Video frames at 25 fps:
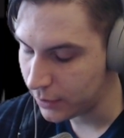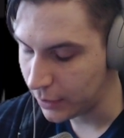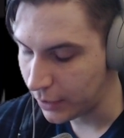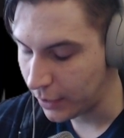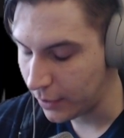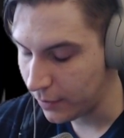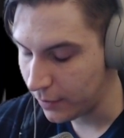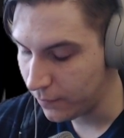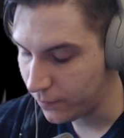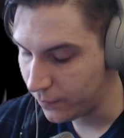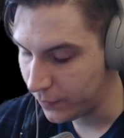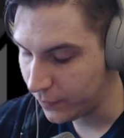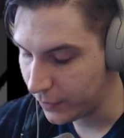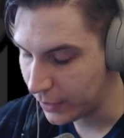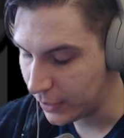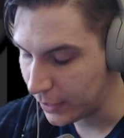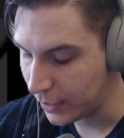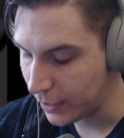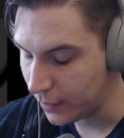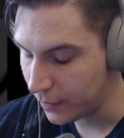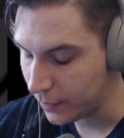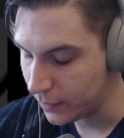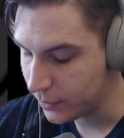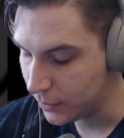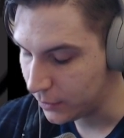every
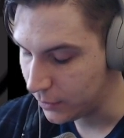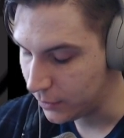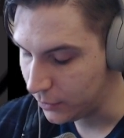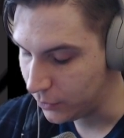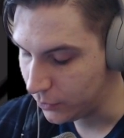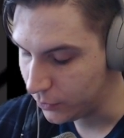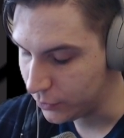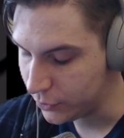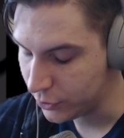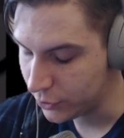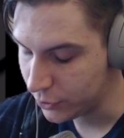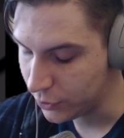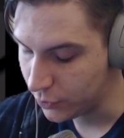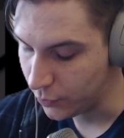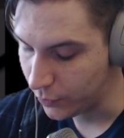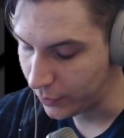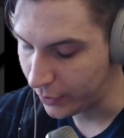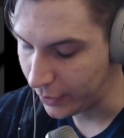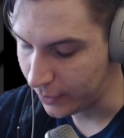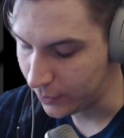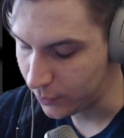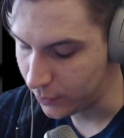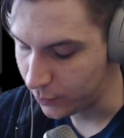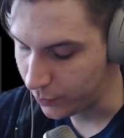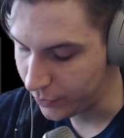character looks
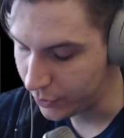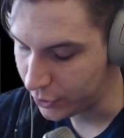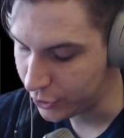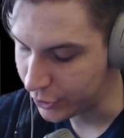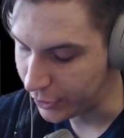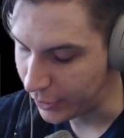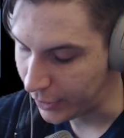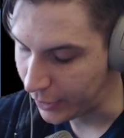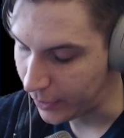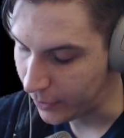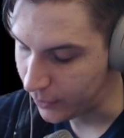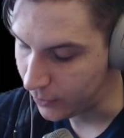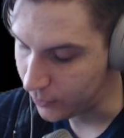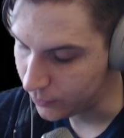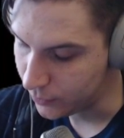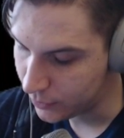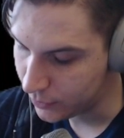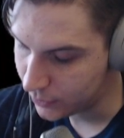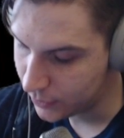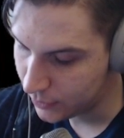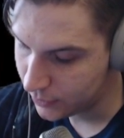great with shadows.